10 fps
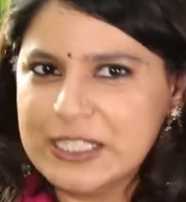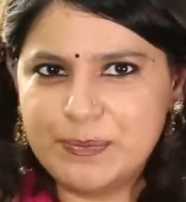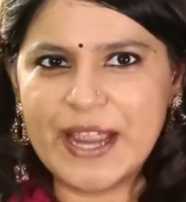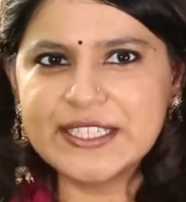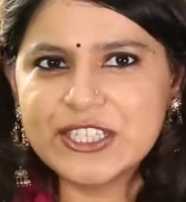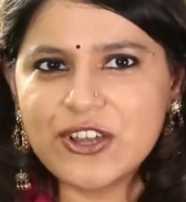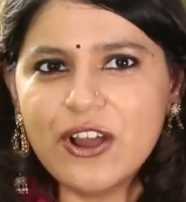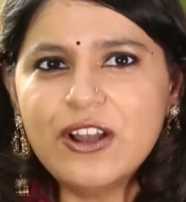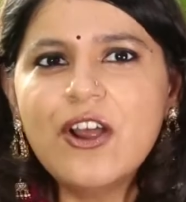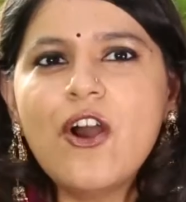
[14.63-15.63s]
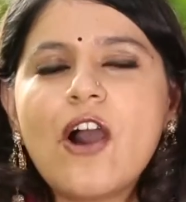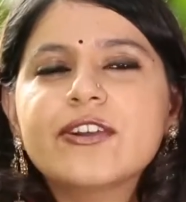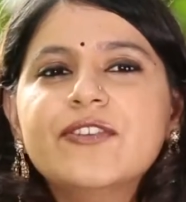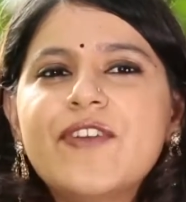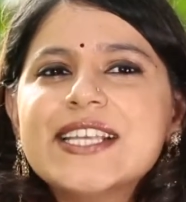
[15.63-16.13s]
Spend it all
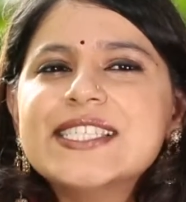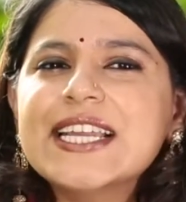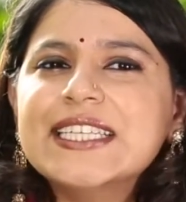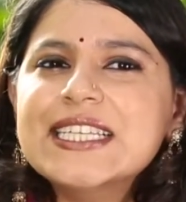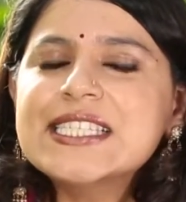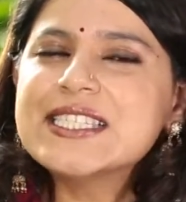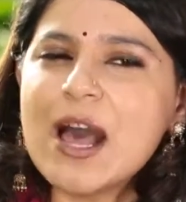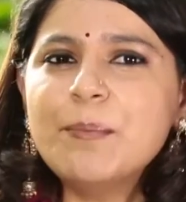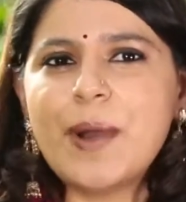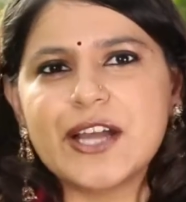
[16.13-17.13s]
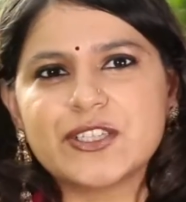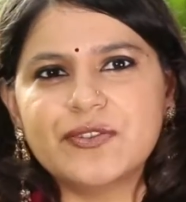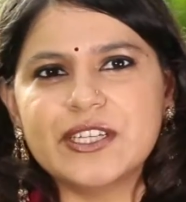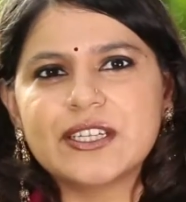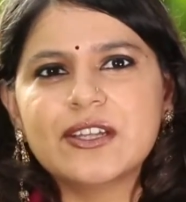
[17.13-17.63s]
or invest at least some part
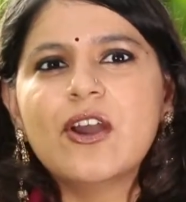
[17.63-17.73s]
of it?